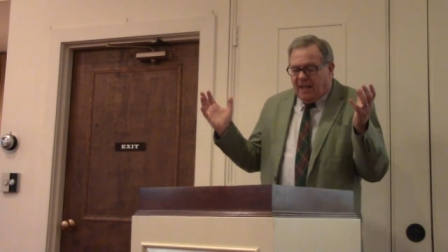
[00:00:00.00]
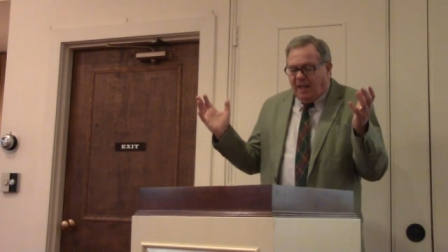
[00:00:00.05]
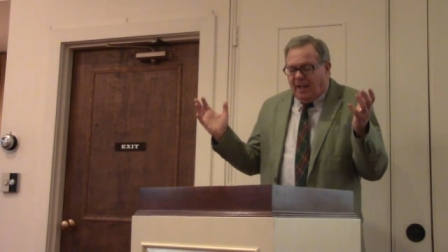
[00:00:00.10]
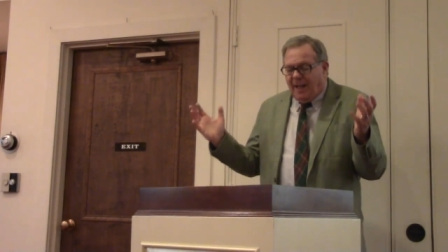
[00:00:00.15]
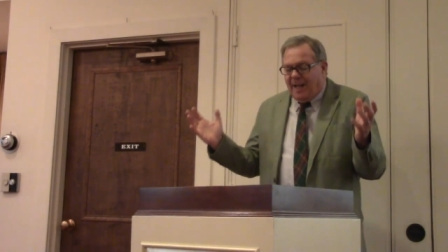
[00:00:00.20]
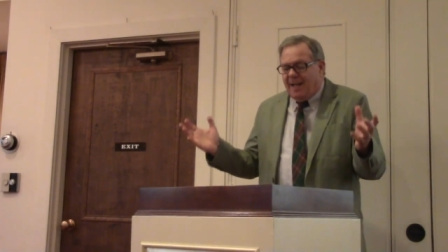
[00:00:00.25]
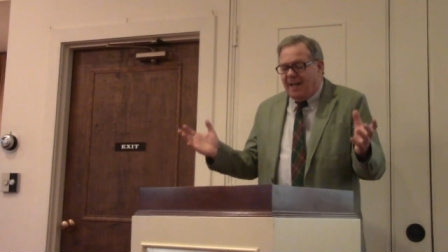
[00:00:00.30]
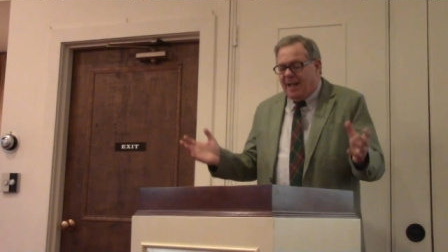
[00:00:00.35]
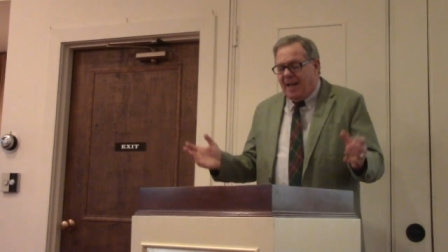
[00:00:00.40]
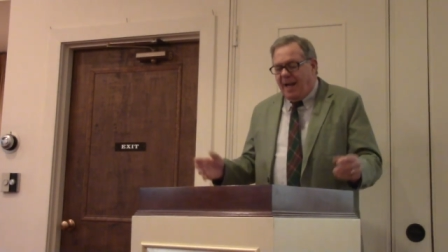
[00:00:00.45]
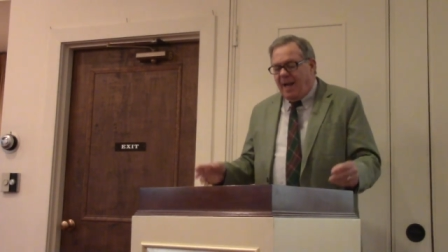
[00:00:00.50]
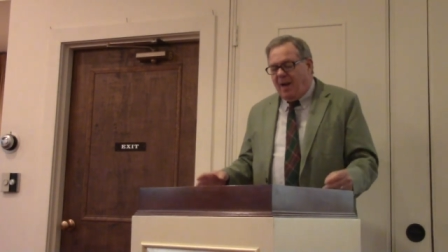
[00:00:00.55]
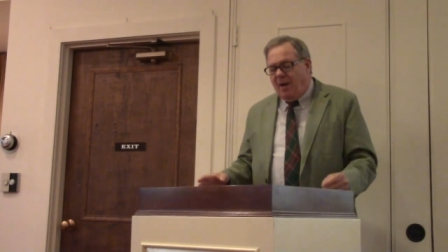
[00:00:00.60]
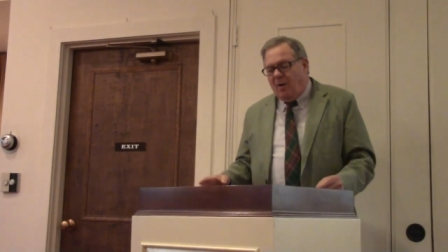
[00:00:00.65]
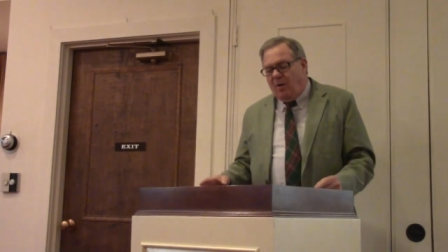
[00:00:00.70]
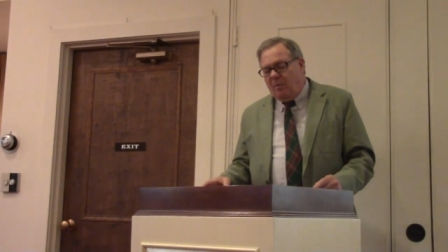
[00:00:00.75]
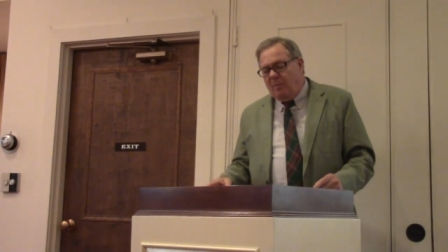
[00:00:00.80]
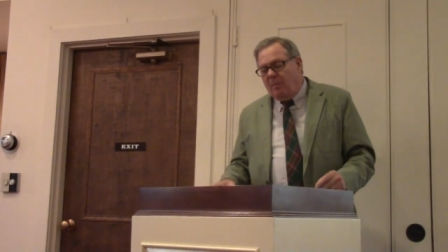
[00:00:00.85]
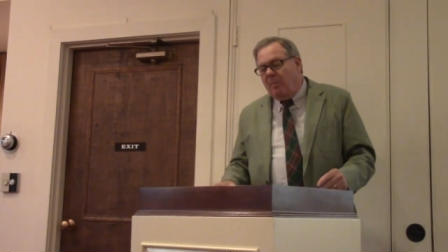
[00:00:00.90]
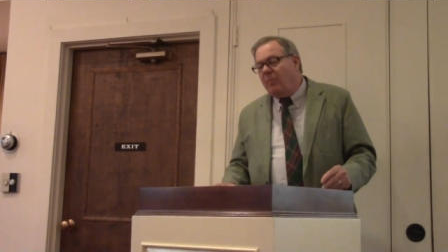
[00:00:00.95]
he lay
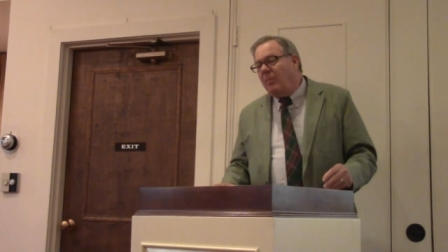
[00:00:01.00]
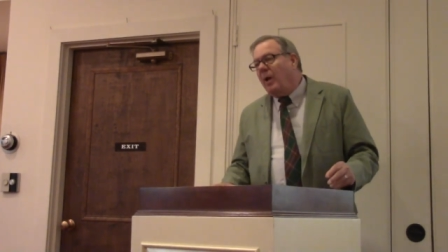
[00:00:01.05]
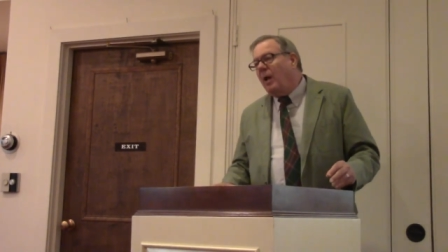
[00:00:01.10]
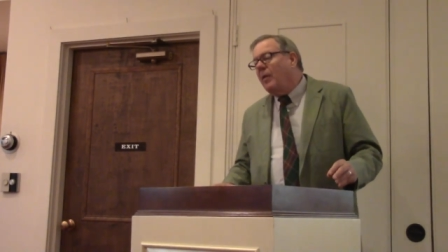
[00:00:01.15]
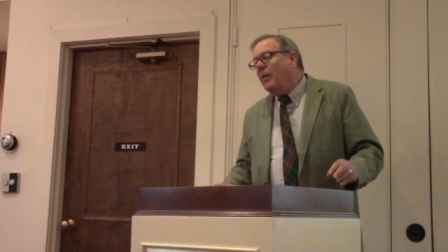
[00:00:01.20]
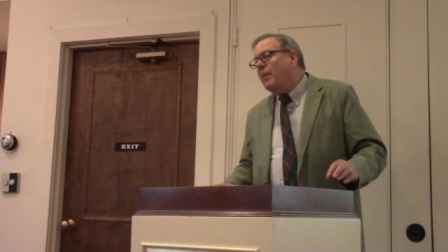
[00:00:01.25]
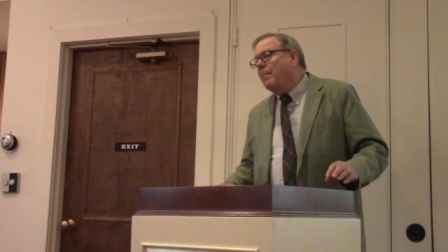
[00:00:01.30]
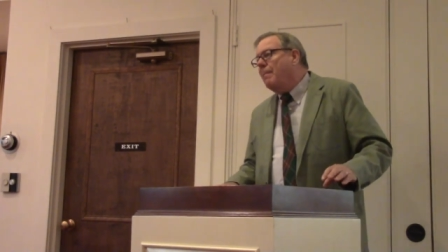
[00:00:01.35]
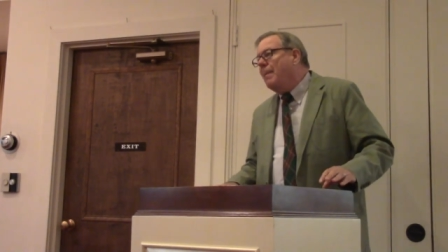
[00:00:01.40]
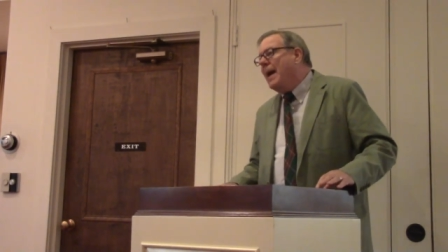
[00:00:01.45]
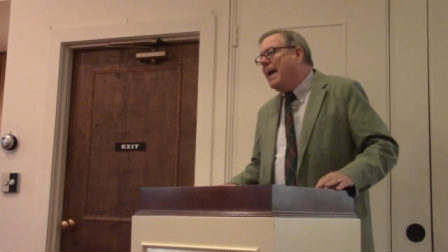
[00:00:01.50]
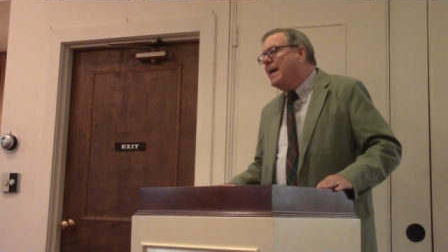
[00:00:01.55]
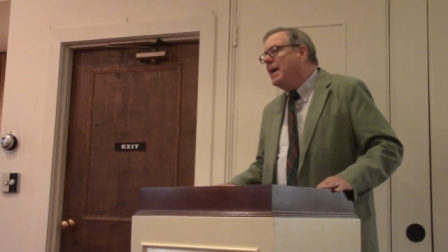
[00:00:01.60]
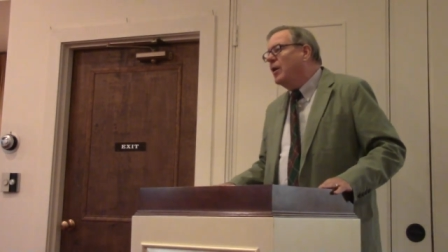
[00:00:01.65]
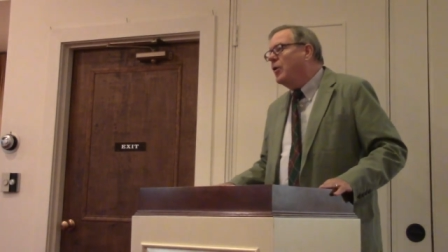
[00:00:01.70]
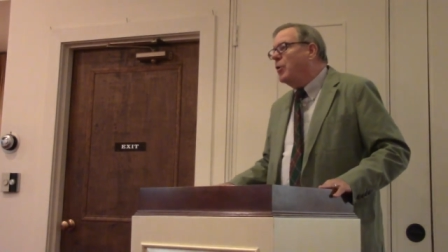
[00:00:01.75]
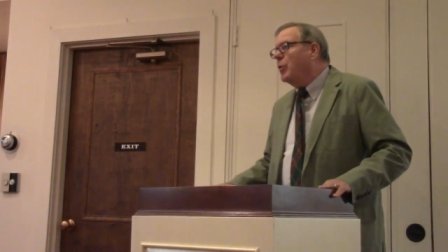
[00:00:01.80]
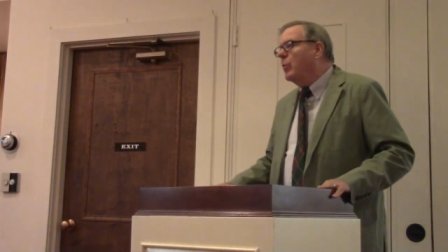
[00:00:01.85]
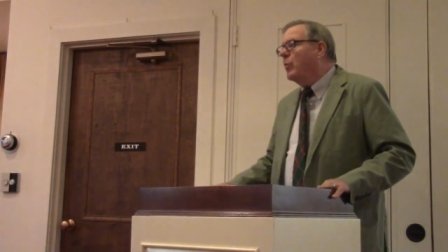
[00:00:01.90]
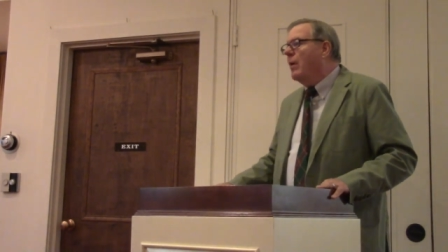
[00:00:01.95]
down on the
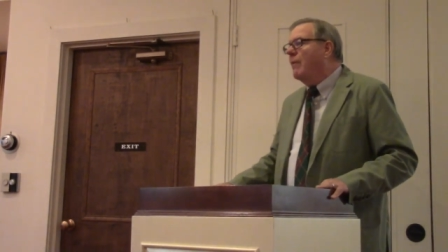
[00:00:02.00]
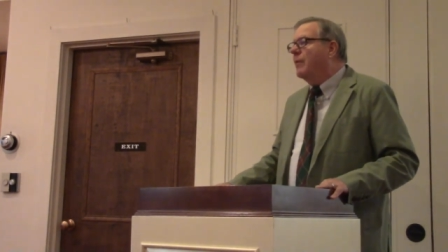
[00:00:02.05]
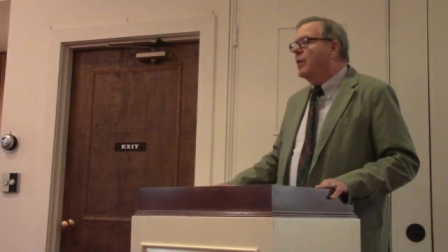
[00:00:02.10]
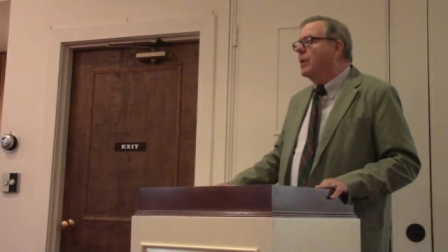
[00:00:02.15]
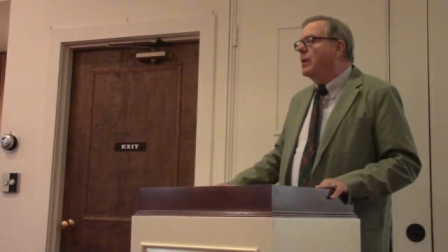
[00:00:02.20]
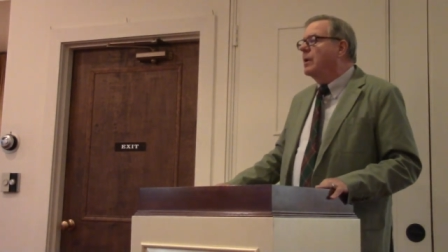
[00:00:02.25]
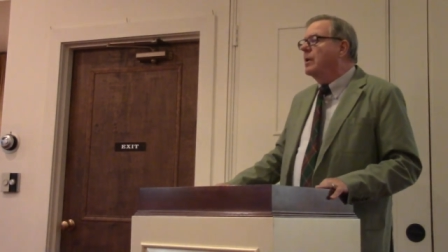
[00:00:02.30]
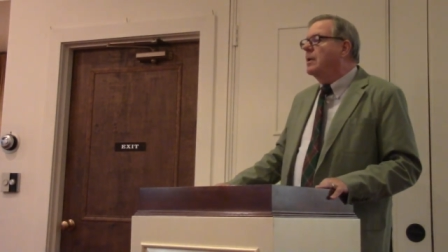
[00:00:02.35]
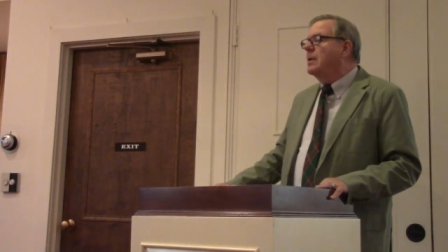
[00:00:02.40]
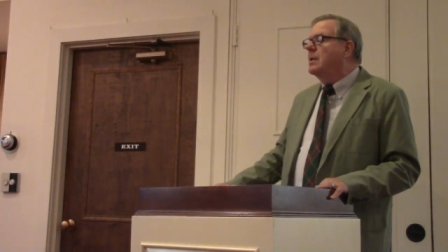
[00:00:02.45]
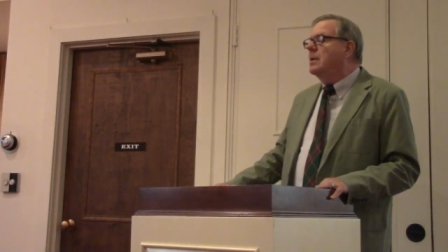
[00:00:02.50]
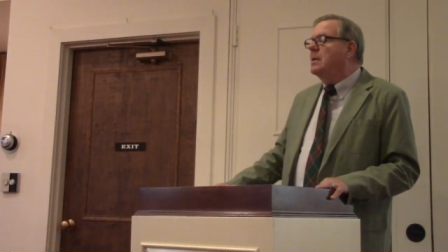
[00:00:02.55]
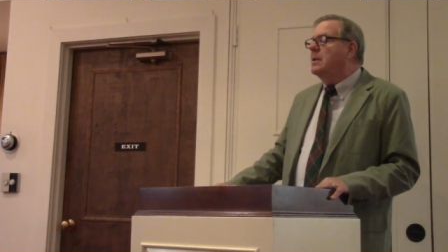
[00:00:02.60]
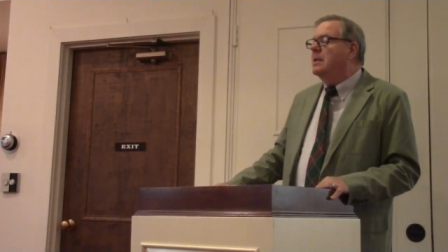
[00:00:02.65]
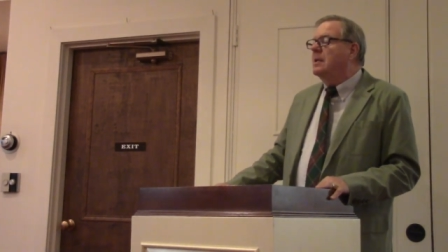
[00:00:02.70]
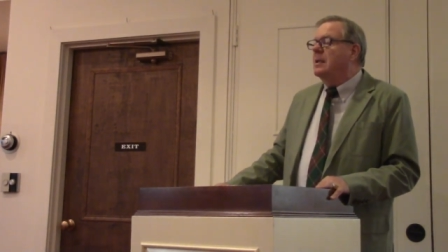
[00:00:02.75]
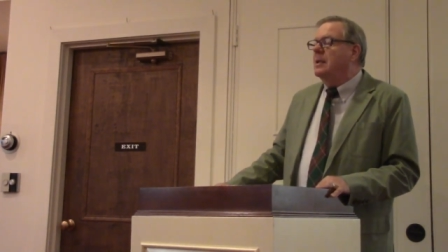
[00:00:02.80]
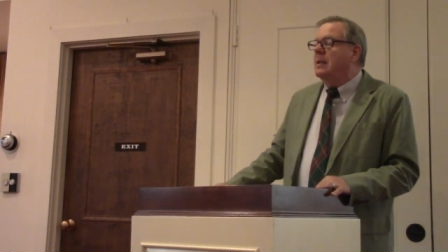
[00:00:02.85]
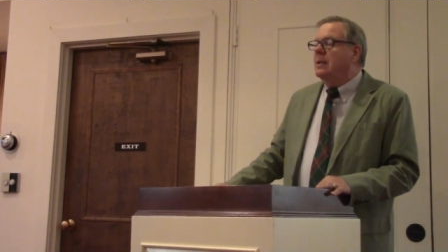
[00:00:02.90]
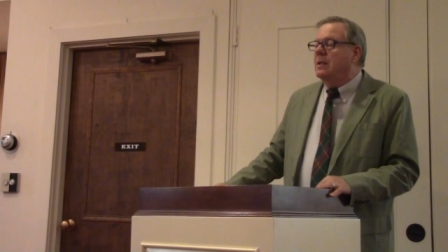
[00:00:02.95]
bank of the river
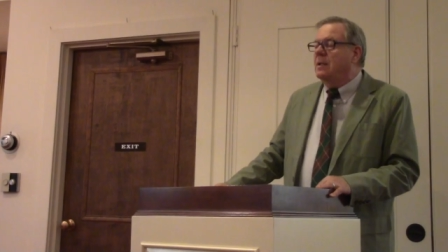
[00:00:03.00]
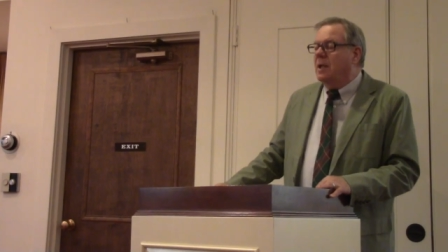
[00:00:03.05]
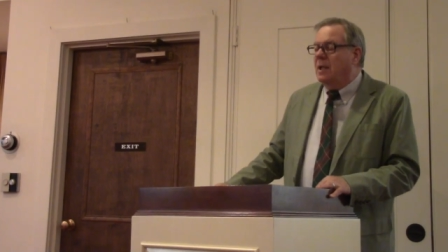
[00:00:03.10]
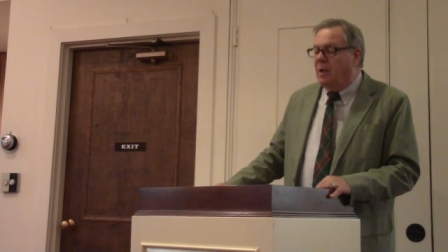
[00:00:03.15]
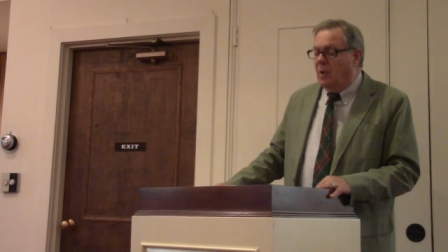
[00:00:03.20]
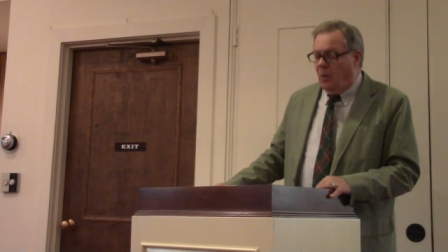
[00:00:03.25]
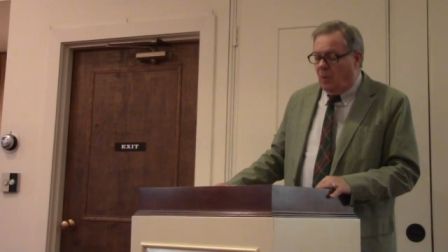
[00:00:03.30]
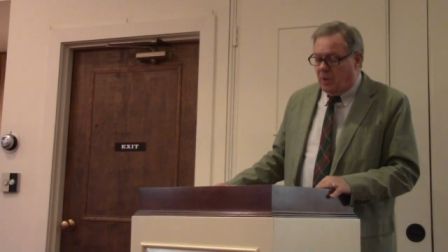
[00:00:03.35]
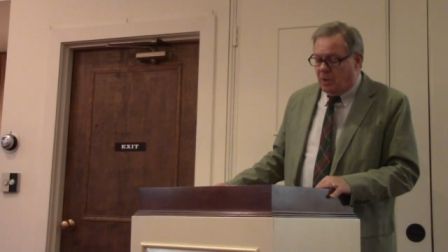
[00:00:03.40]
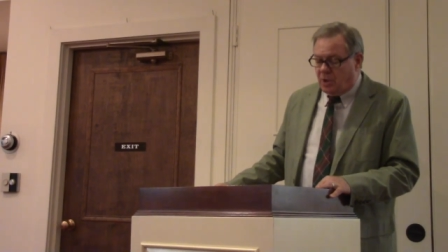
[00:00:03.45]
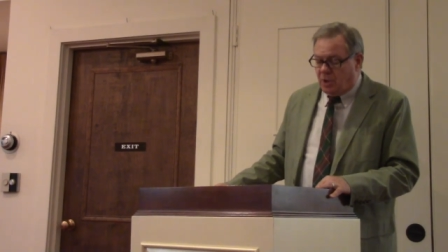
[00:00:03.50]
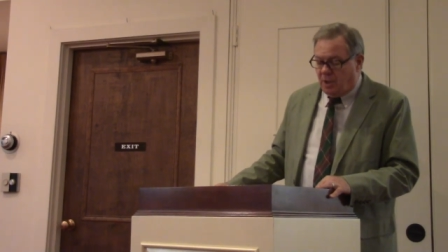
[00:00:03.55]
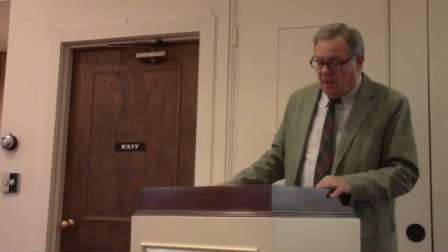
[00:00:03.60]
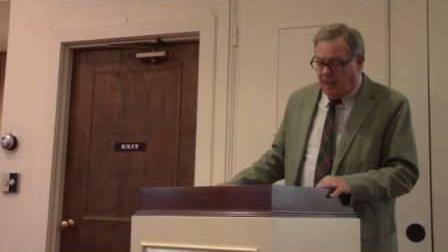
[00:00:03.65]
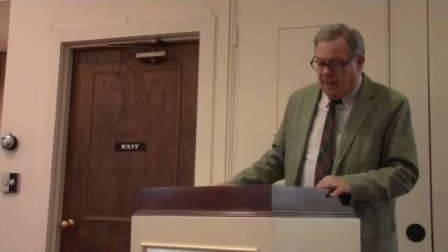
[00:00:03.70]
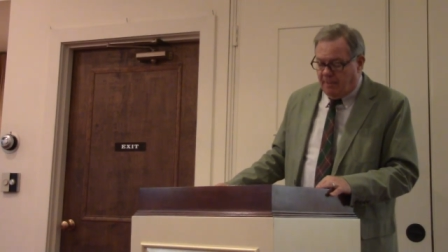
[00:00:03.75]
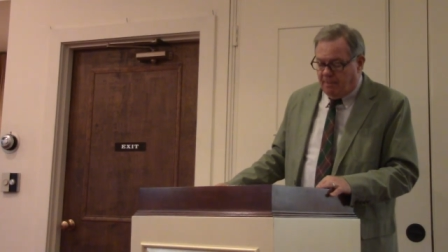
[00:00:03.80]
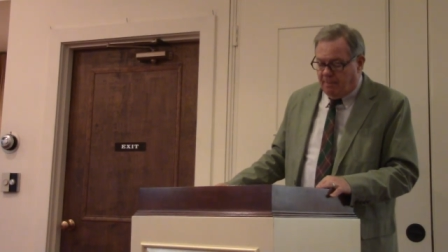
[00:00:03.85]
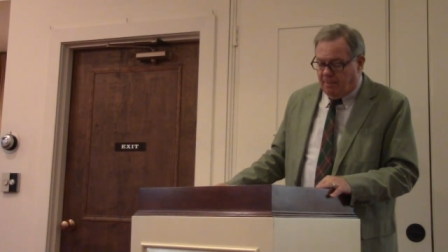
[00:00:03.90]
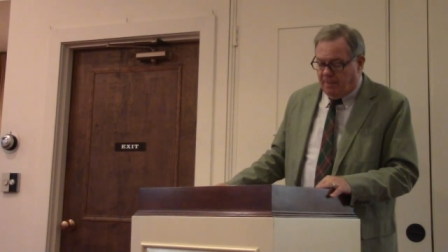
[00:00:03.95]
to go to
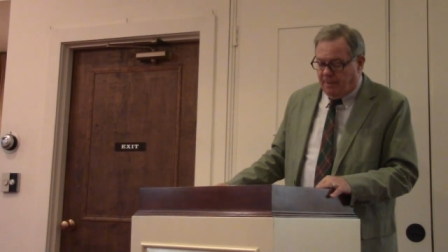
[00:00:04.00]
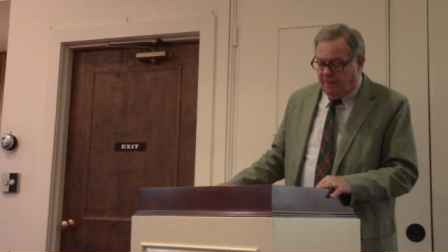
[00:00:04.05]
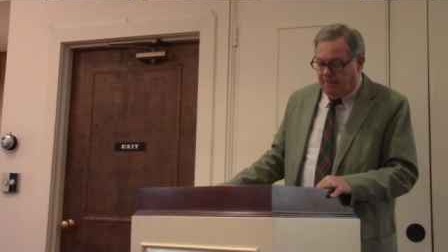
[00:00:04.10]
sleep.